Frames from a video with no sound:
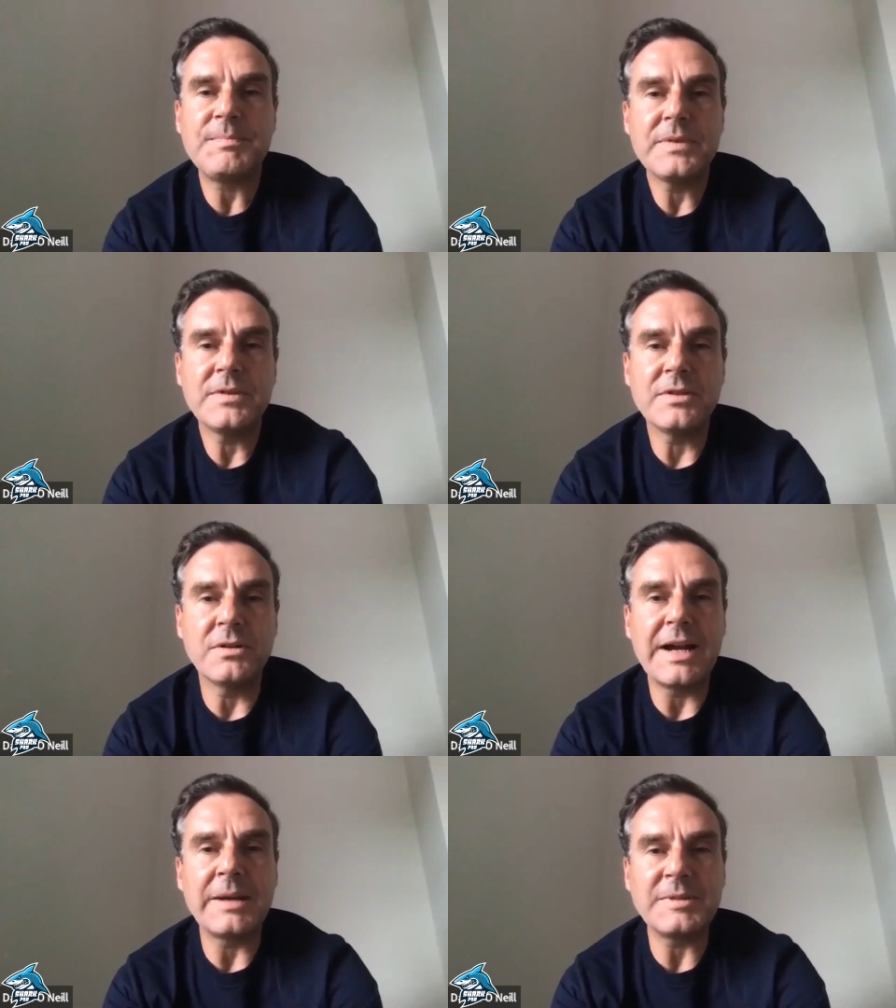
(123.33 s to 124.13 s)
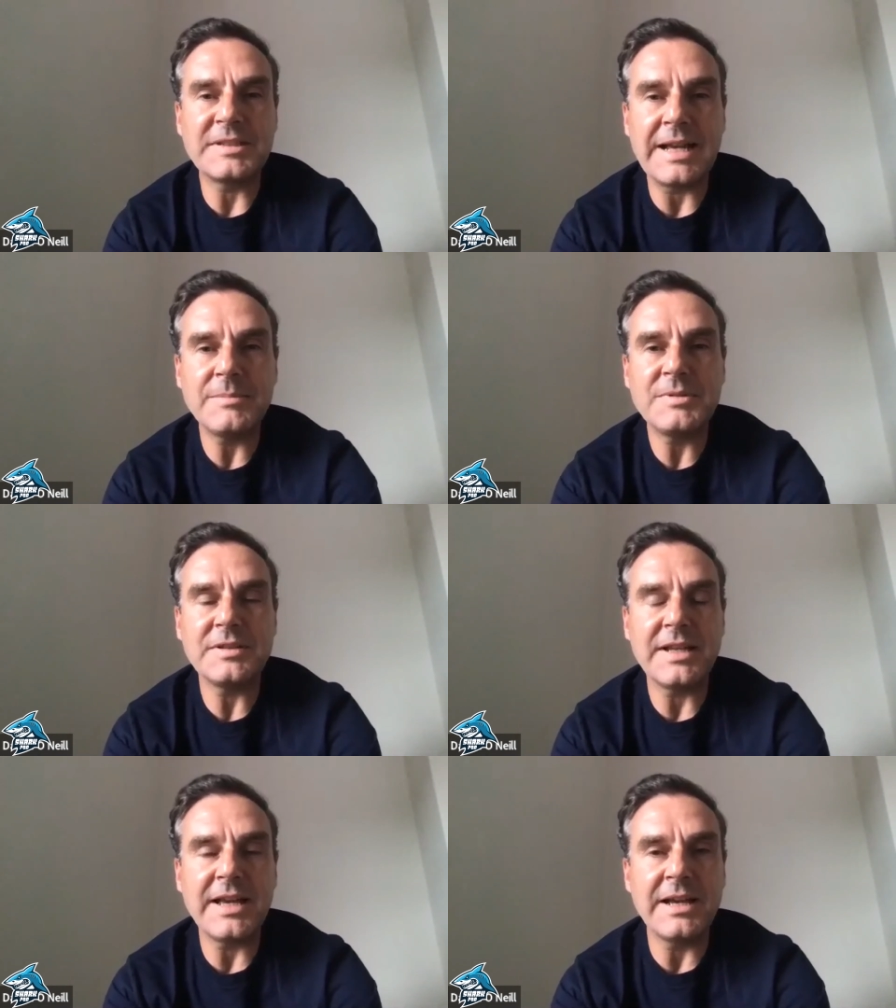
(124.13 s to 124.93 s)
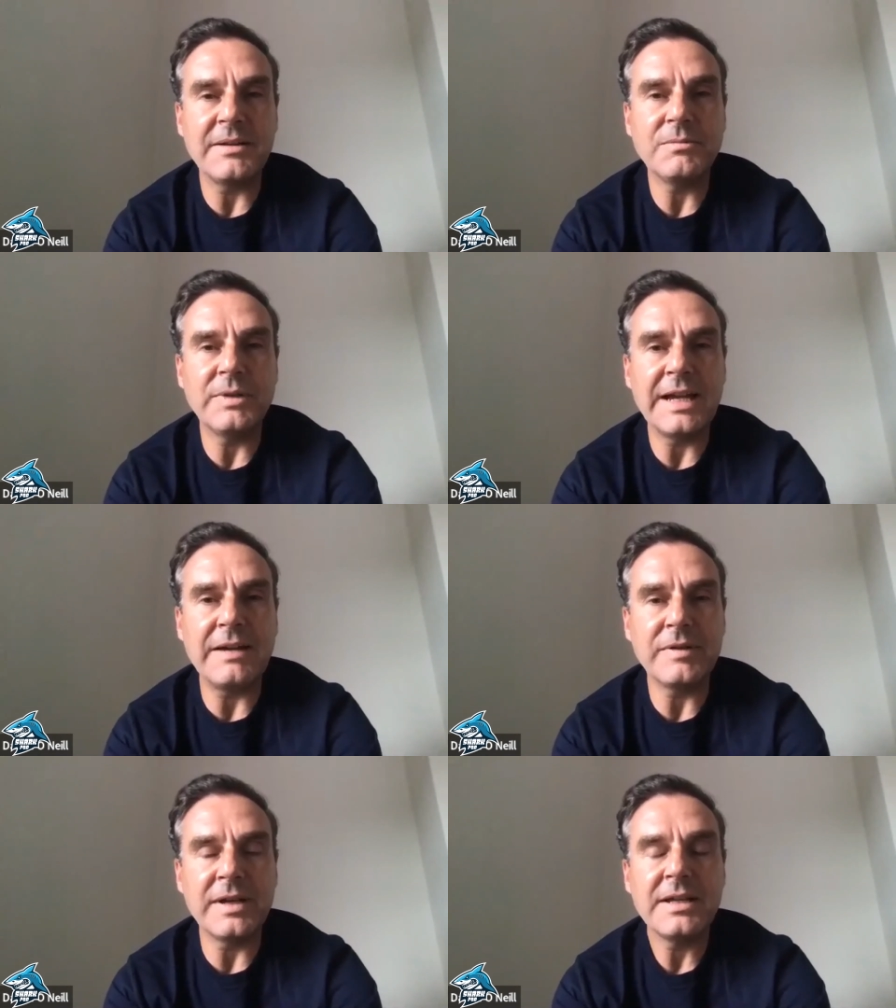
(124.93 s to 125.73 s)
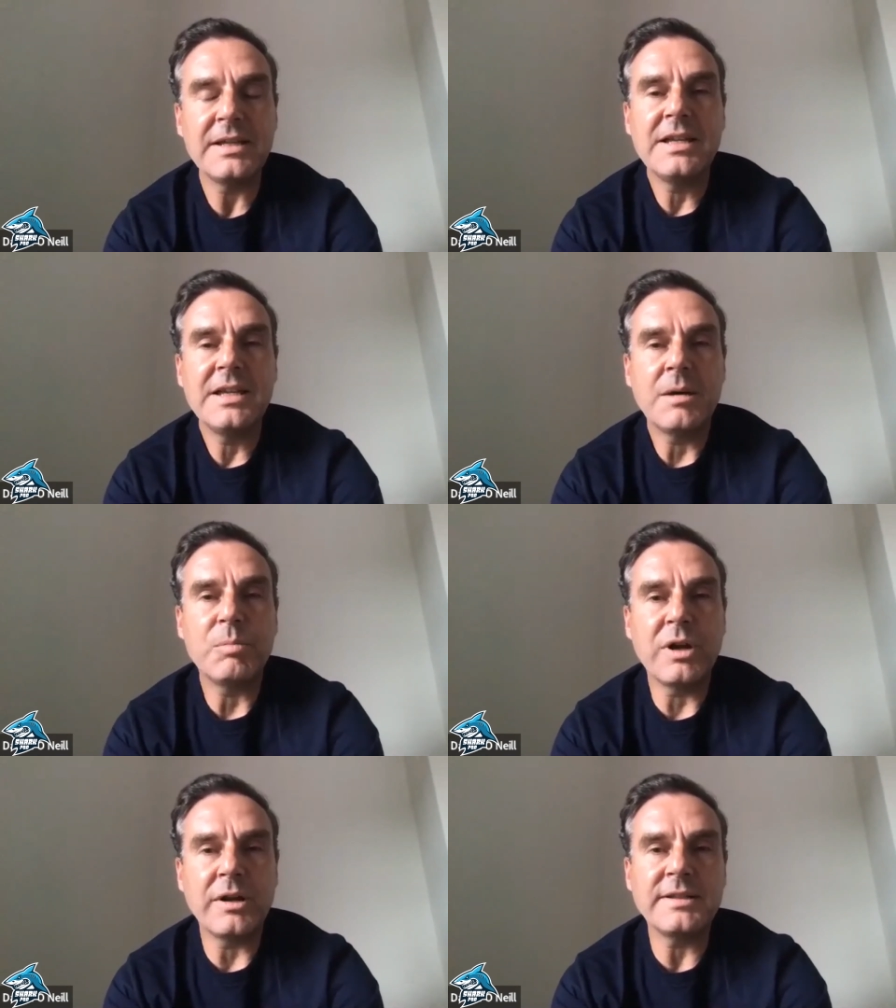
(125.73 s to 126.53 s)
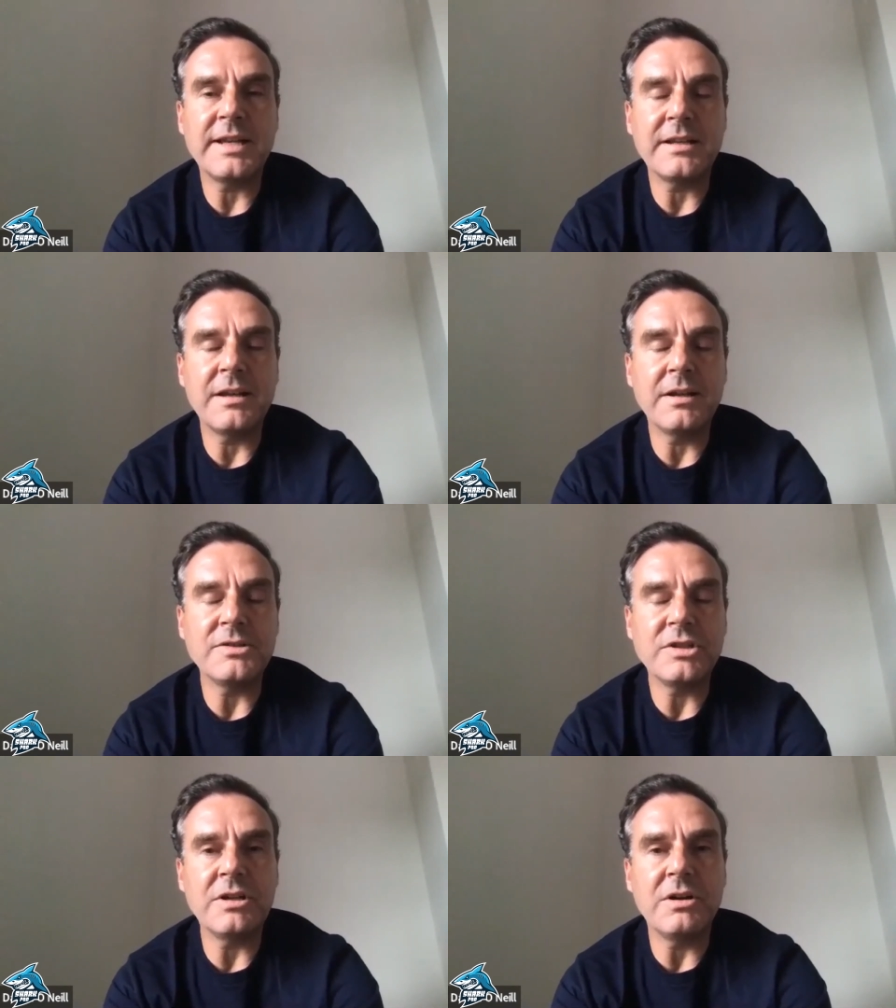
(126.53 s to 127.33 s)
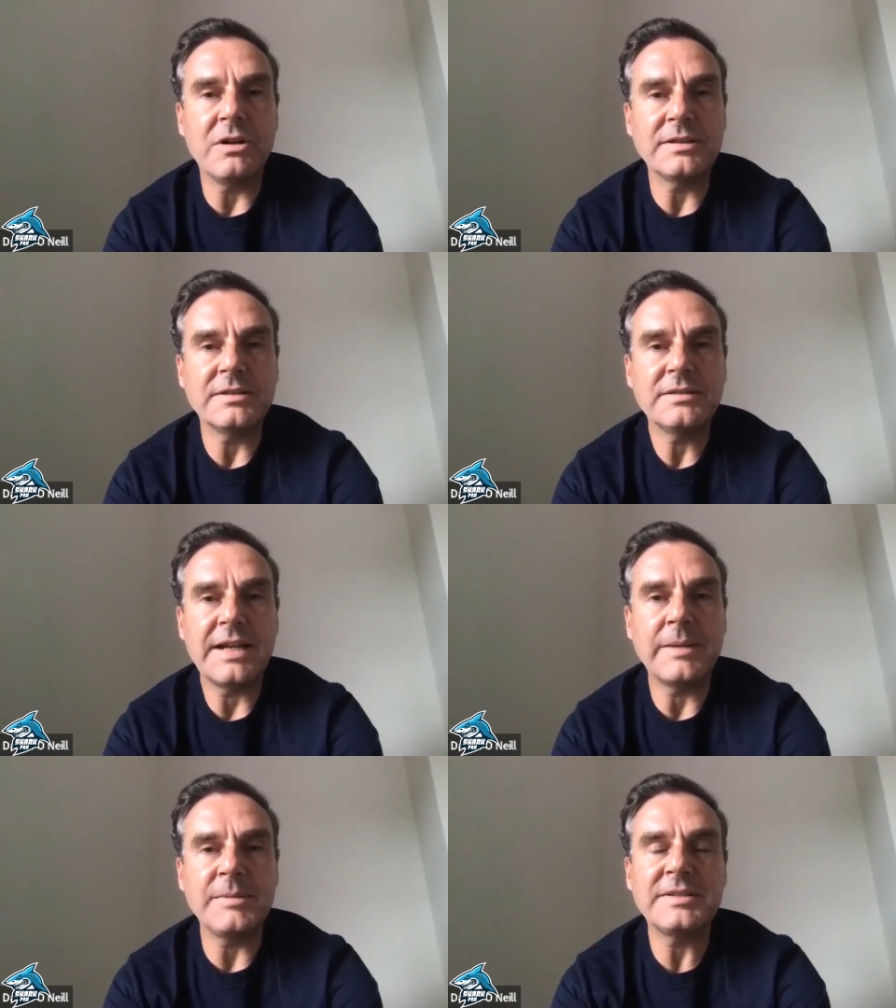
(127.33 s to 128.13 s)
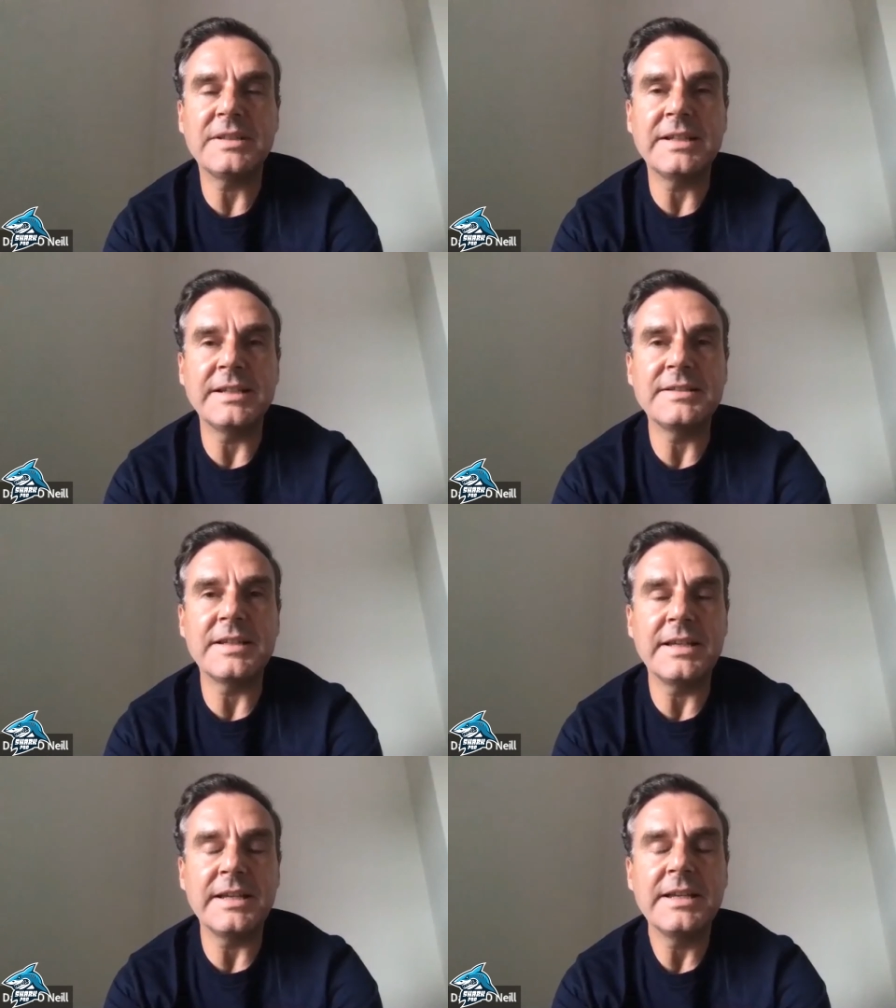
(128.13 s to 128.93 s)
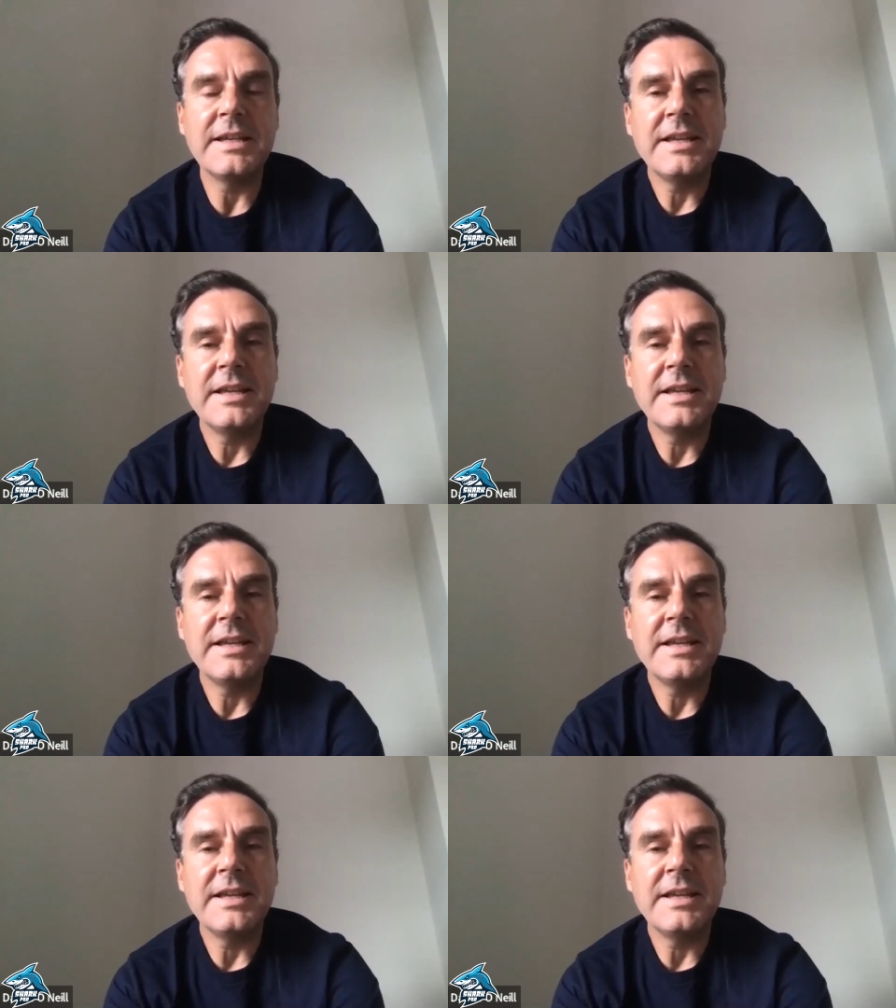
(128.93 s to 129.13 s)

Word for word: So Animis Labs, uh, we have a, a, product technology called Animis, and it's a